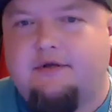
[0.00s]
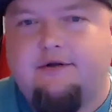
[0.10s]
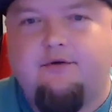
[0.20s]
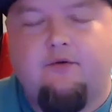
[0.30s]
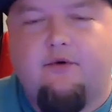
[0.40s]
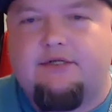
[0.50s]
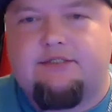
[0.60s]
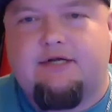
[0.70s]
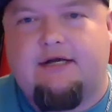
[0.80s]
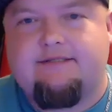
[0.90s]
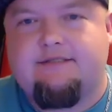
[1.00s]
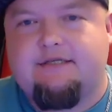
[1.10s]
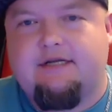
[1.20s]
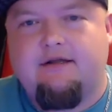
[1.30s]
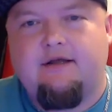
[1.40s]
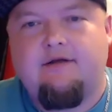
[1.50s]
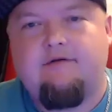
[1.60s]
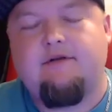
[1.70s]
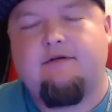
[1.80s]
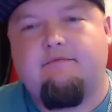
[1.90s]
doing one shots and shit.
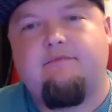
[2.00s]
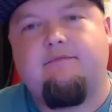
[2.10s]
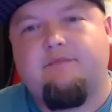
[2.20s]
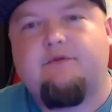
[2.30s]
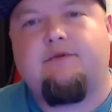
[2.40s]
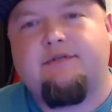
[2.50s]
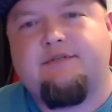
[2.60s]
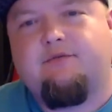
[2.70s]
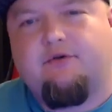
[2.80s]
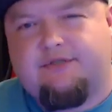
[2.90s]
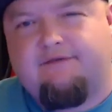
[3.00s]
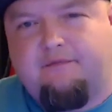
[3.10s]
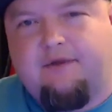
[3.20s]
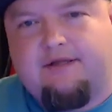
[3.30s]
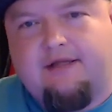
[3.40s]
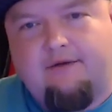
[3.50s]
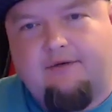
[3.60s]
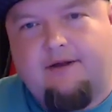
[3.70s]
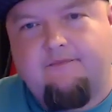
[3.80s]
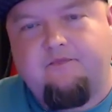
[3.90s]
It did some cool stuff for me like that,
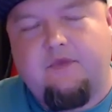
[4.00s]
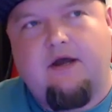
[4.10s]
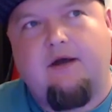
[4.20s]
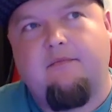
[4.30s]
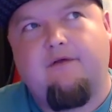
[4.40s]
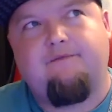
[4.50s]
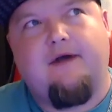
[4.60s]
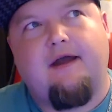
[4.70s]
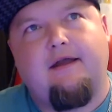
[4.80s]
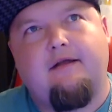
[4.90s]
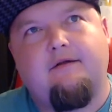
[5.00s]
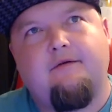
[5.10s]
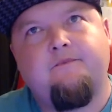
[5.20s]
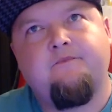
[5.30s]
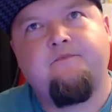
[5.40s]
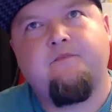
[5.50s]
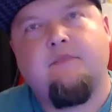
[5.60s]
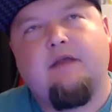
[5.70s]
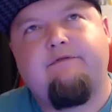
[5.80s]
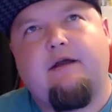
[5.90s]
right? Um, if I
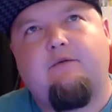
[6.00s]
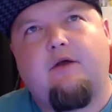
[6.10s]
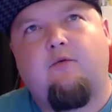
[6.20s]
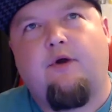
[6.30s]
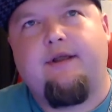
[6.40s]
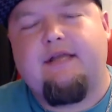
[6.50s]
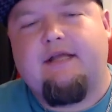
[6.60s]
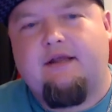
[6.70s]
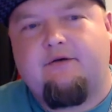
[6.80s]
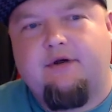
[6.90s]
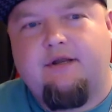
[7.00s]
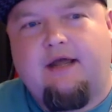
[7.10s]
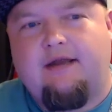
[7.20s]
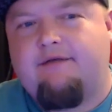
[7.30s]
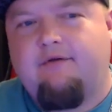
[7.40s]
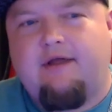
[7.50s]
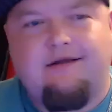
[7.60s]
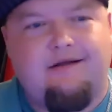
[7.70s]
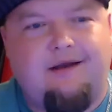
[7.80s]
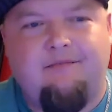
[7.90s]
if I like wanted e-liquid, I never
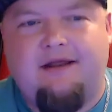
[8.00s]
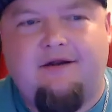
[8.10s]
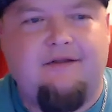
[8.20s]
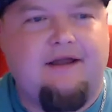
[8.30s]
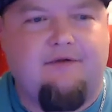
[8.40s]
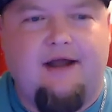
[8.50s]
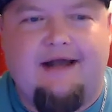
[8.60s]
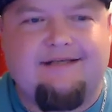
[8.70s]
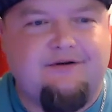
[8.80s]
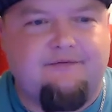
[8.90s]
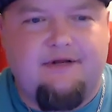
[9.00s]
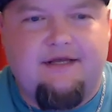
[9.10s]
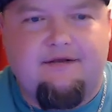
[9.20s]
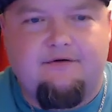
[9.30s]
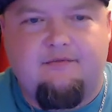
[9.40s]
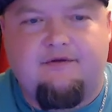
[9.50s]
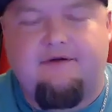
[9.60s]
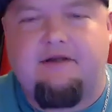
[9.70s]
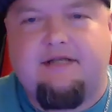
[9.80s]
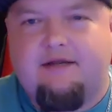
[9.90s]
like, I mean, I hardly ever asked her for any e-liquid, but if
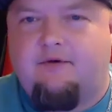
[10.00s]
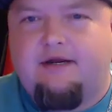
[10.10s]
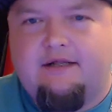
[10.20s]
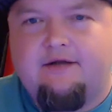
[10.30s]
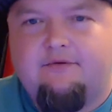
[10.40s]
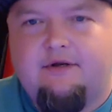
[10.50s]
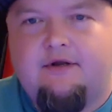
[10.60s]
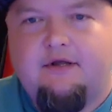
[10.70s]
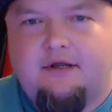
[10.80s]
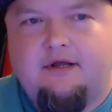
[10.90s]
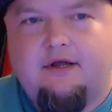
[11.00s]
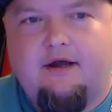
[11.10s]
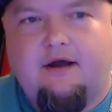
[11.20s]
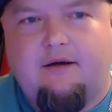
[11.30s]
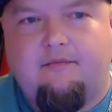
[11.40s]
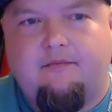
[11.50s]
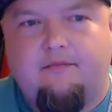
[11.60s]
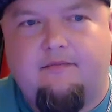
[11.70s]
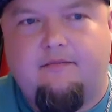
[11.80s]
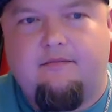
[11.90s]
I did want e-liquid, um,
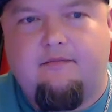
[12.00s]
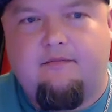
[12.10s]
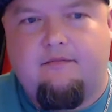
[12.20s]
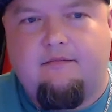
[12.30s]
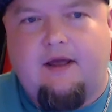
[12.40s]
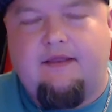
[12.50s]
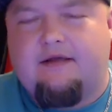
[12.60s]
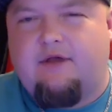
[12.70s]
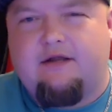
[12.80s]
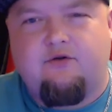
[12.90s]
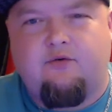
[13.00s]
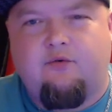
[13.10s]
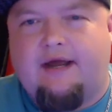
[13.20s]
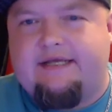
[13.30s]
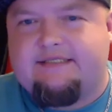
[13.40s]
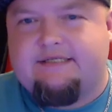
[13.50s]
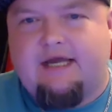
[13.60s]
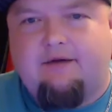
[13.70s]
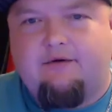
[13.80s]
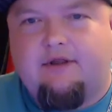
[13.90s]
I think like twice
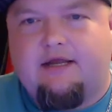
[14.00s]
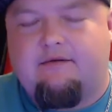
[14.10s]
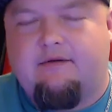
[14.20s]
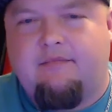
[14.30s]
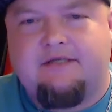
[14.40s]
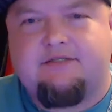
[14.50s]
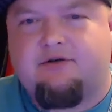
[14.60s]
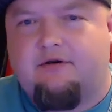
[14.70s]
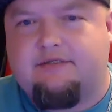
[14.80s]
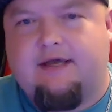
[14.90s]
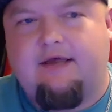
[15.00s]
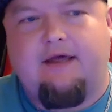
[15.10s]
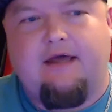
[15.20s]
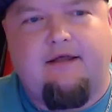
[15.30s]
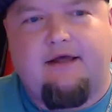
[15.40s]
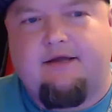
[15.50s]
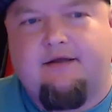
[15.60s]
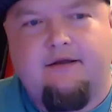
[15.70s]
I would like message her and say, hey, like,